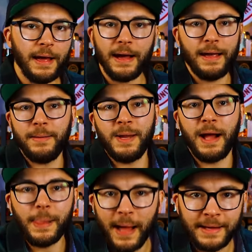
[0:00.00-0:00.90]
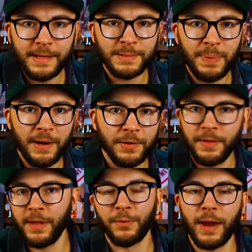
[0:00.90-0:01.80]
I mean, I like this better
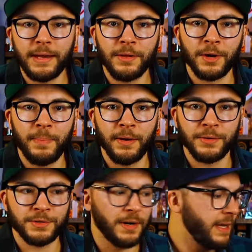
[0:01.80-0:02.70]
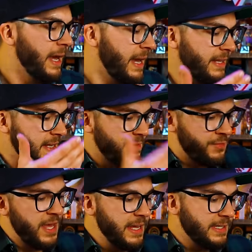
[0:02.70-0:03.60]
than their regular barrel straight. It
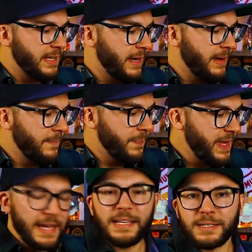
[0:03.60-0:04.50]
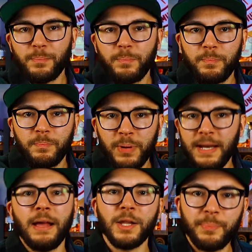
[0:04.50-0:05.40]
this is
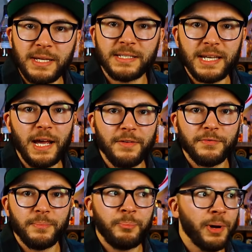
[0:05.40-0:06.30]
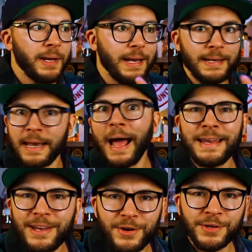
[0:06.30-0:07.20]
Penelope stuff, but
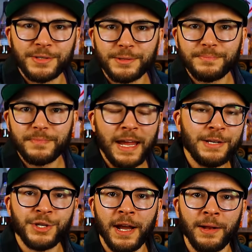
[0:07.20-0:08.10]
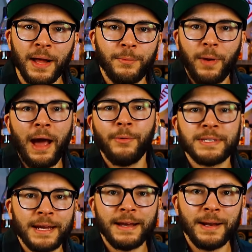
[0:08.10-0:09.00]
nine years age dated. Like, how is
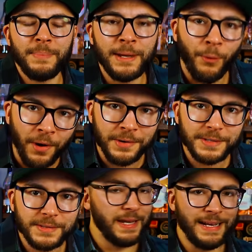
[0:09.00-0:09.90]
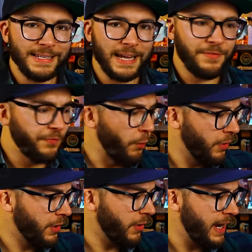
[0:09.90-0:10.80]
that gonna be worse? It is a
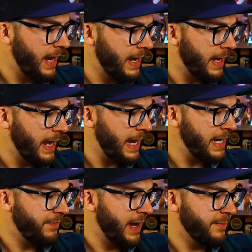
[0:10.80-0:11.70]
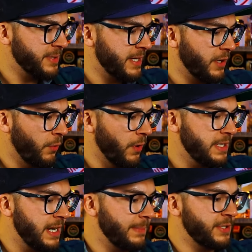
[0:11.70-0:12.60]
four grain, 85% corn,
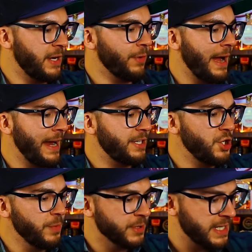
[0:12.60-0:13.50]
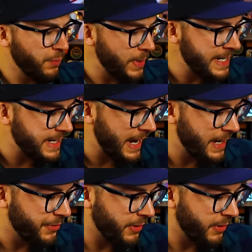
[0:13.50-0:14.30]
10% rye, 2% wheat, and